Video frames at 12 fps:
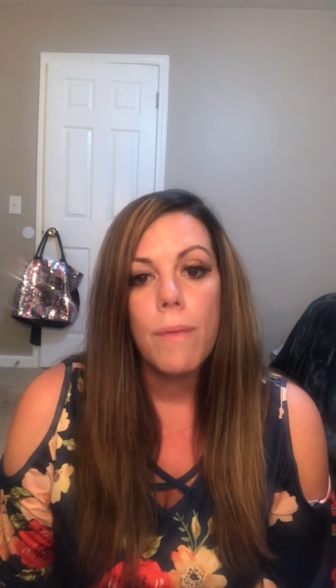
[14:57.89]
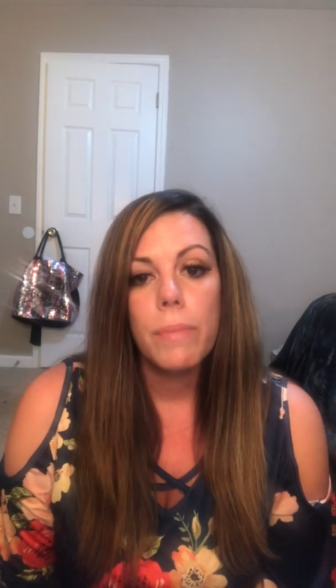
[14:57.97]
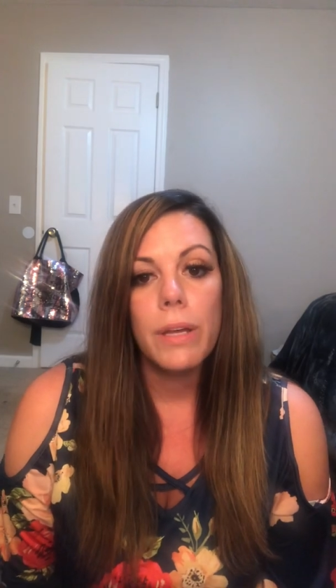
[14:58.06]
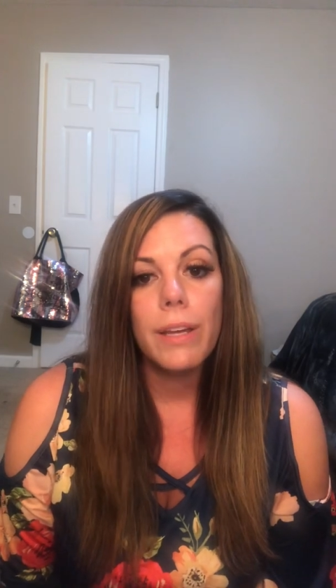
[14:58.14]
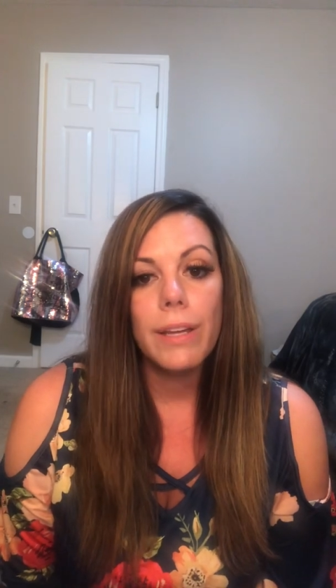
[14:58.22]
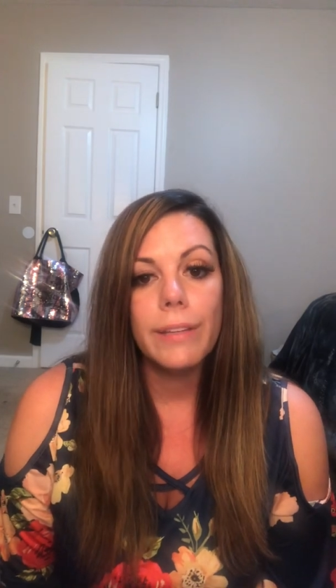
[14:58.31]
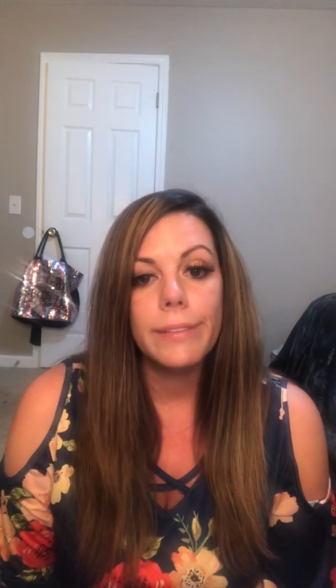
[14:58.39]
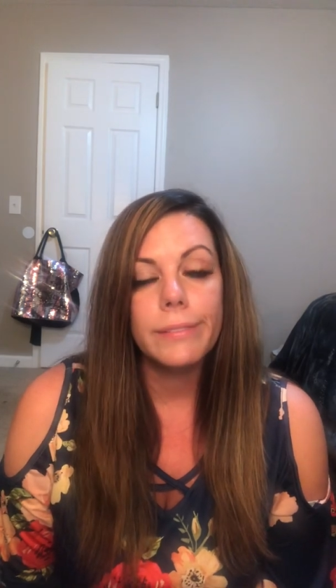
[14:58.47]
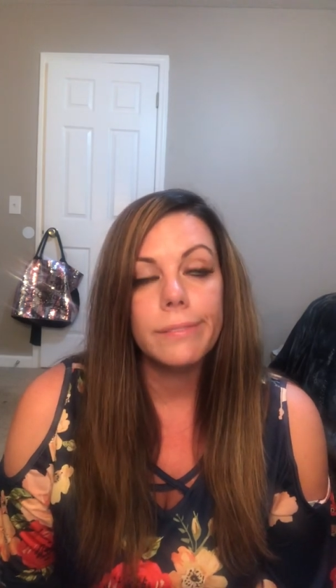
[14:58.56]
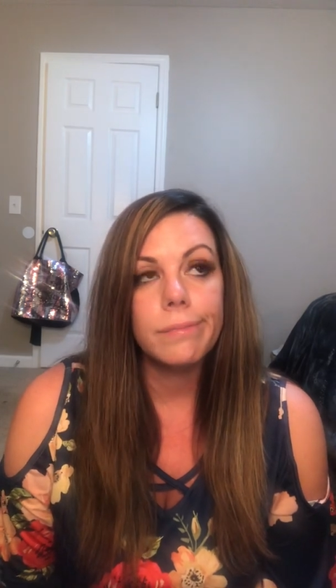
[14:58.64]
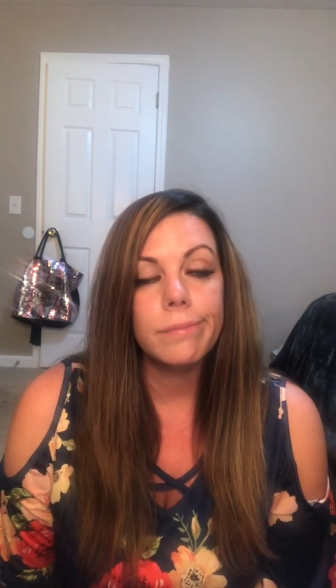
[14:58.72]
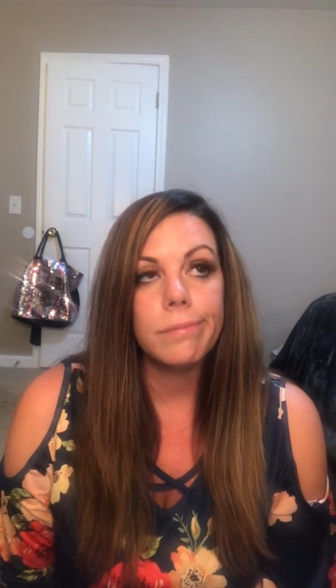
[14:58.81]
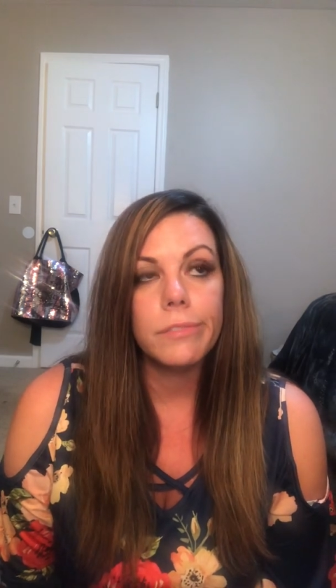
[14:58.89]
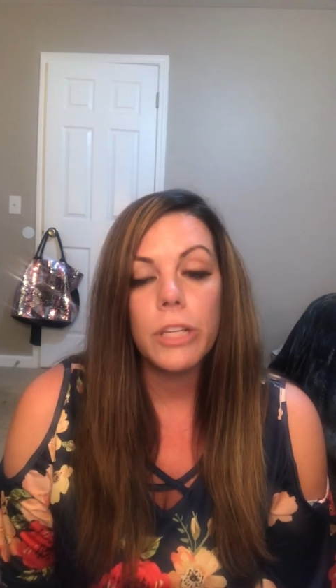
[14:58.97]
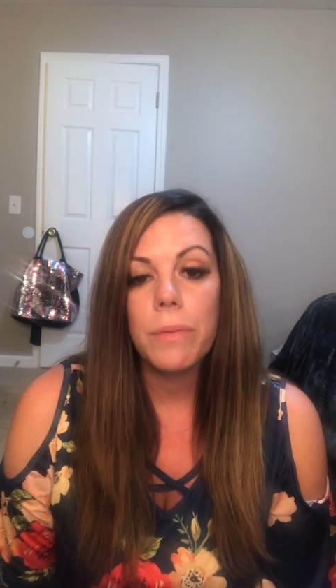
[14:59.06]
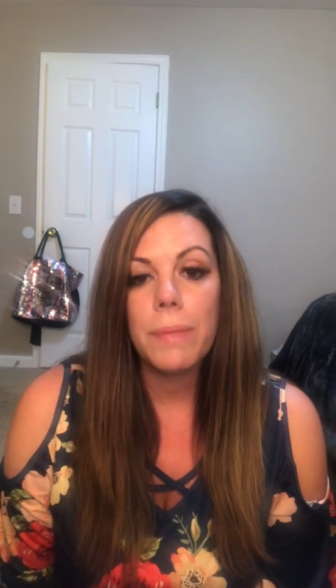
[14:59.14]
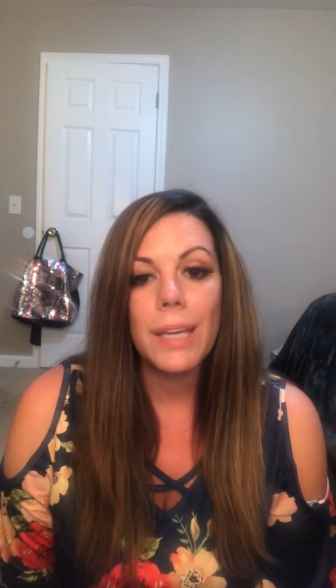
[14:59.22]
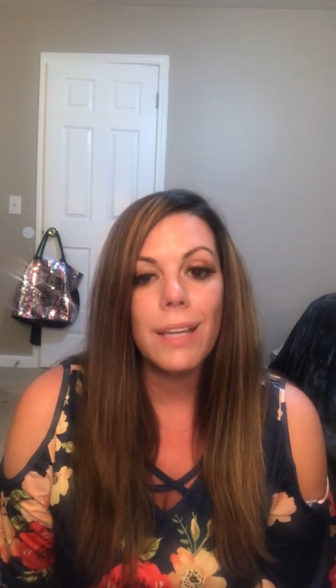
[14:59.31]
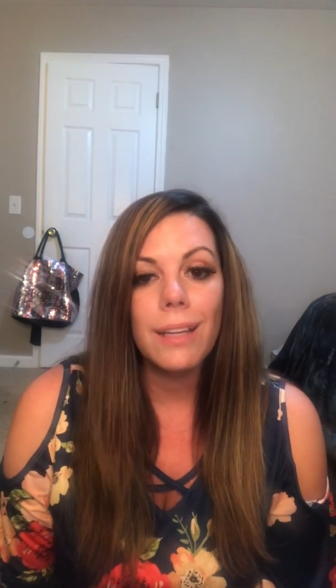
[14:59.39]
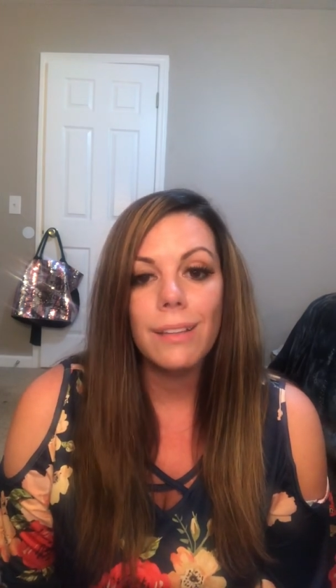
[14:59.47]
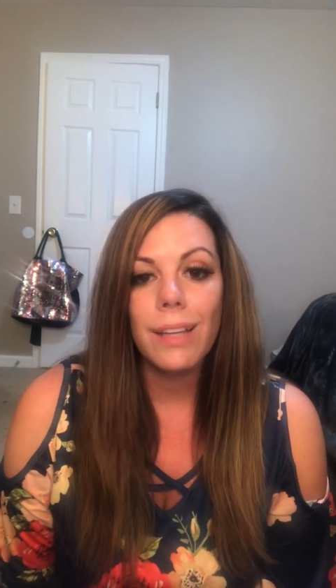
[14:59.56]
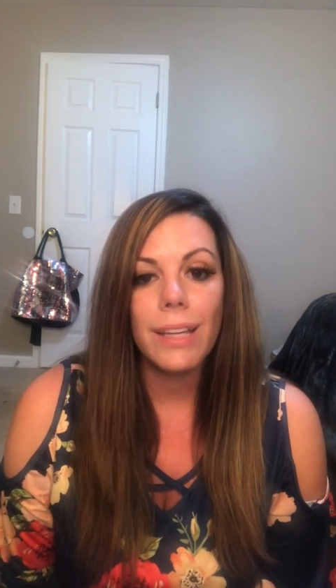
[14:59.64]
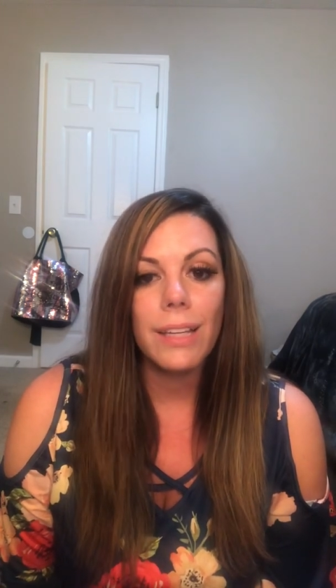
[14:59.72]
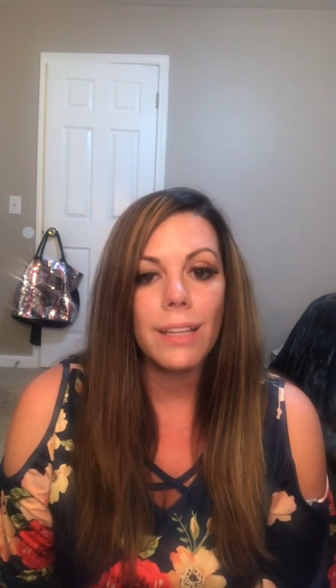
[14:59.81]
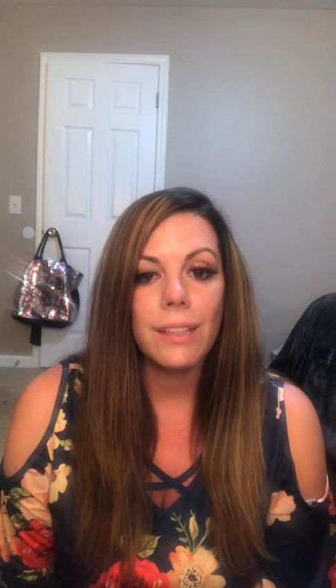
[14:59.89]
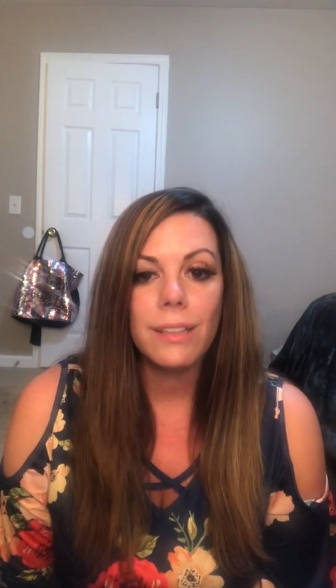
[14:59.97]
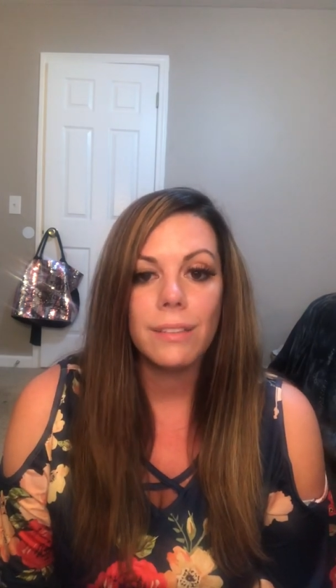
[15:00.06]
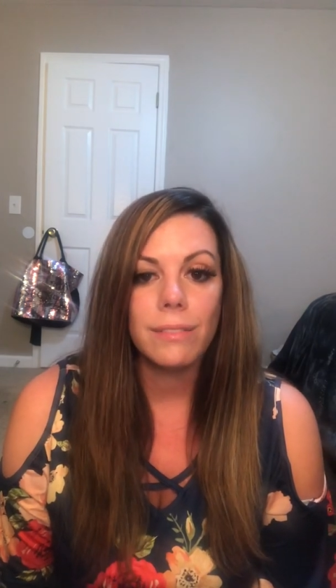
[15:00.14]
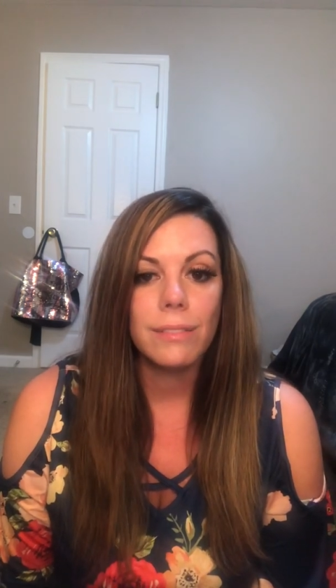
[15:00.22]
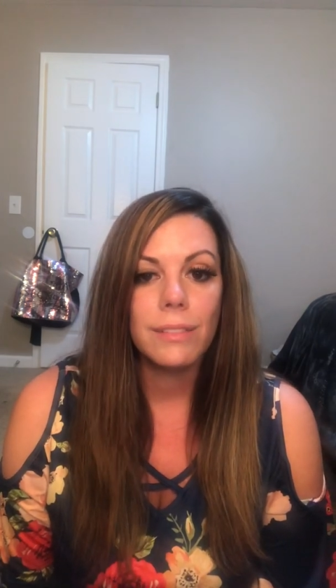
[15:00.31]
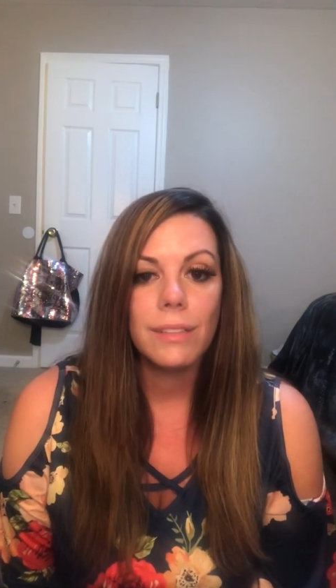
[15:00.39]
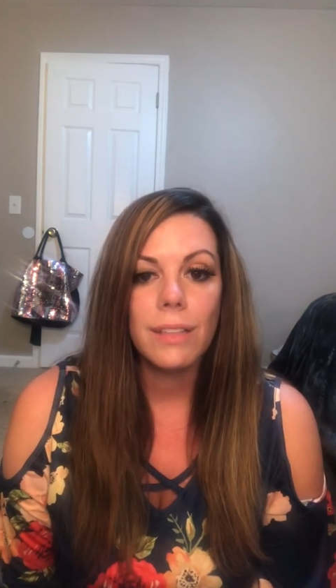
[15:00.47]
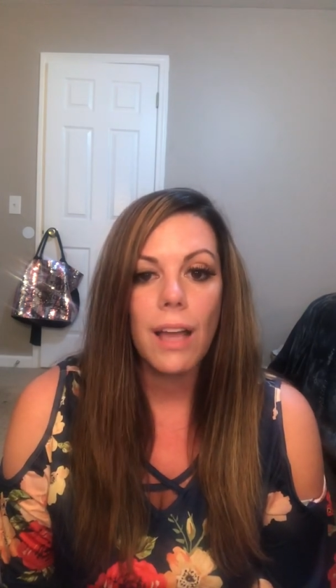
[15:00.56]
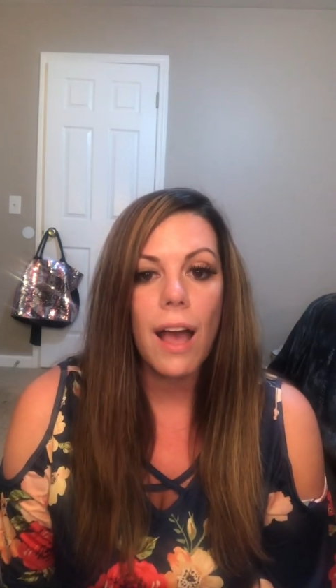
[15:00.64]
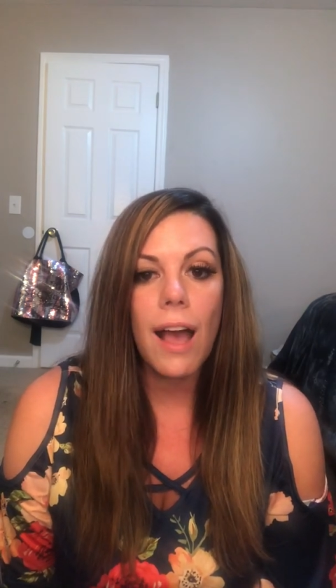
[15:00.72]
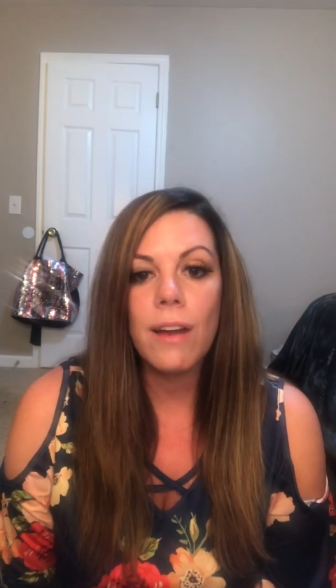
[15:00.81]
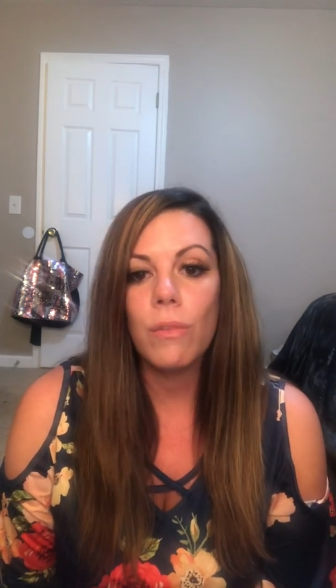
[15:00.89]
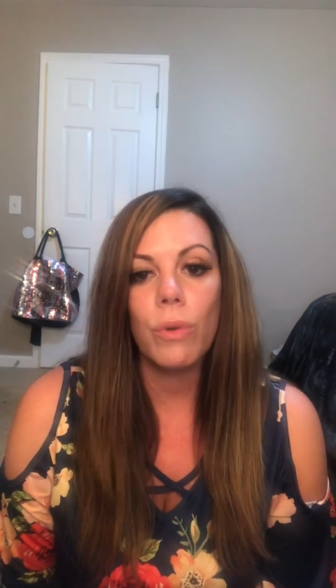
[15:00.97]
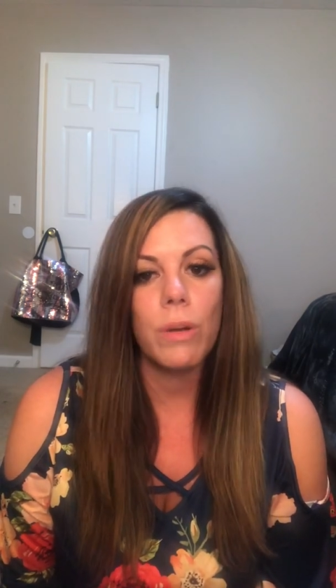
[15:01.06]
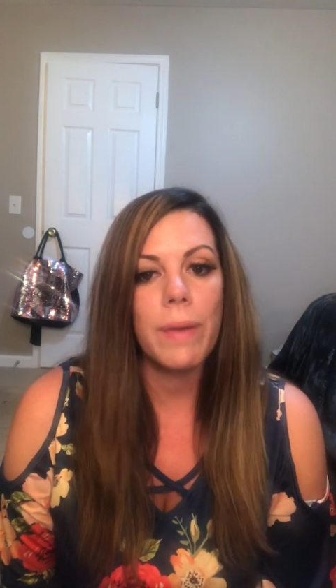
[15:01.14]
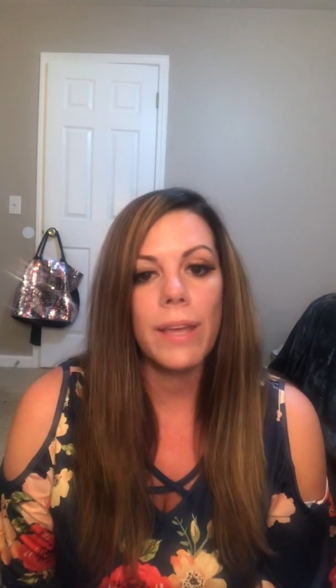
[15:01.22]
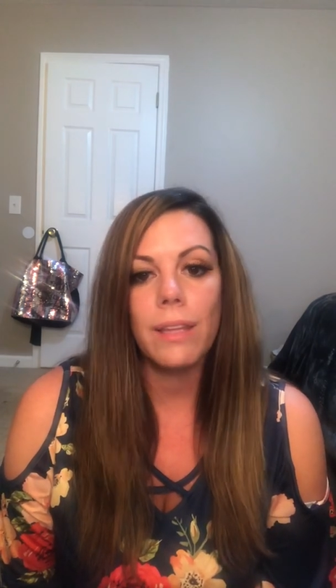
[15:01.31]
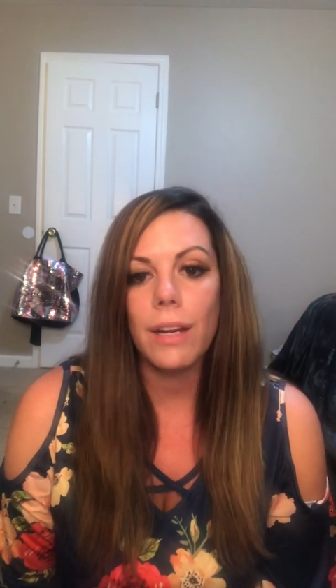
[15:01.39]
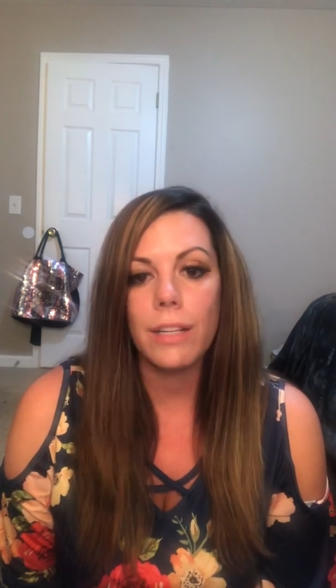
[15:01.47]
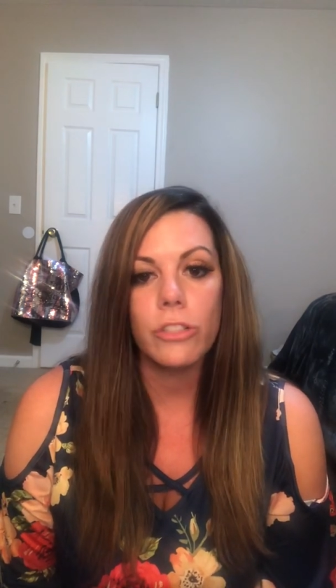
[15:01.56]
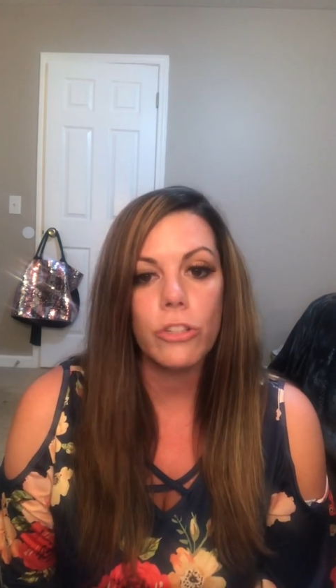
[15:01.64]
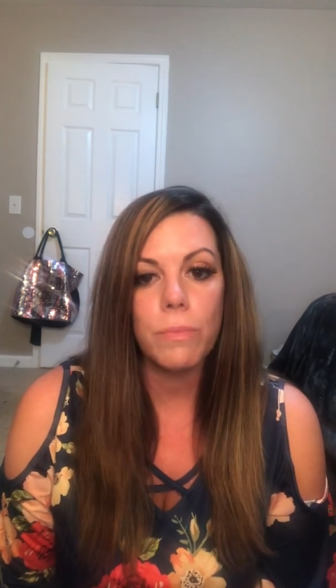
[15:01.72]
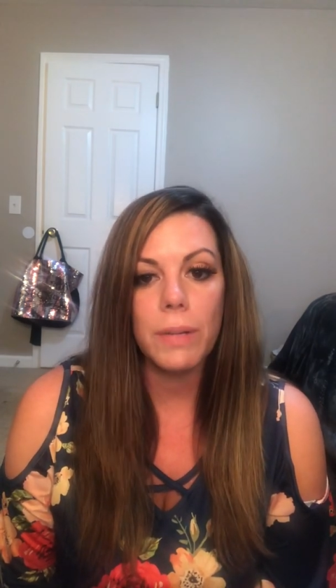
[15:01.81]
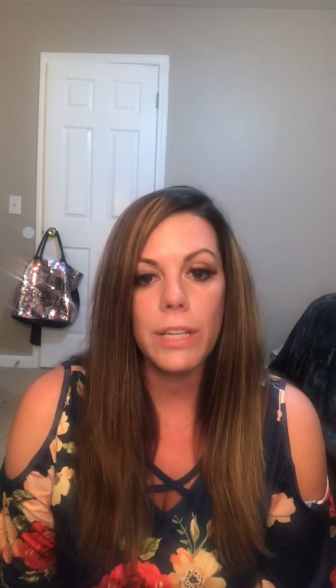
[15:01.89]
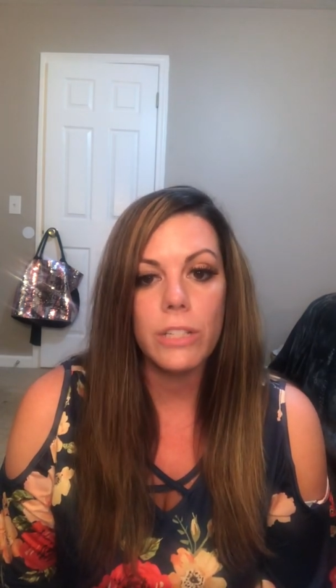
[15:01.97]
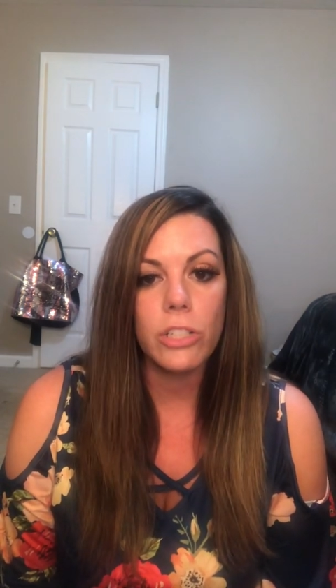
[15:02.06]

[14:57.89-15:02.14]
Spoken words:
but to me, like, I don't want to pay that extra money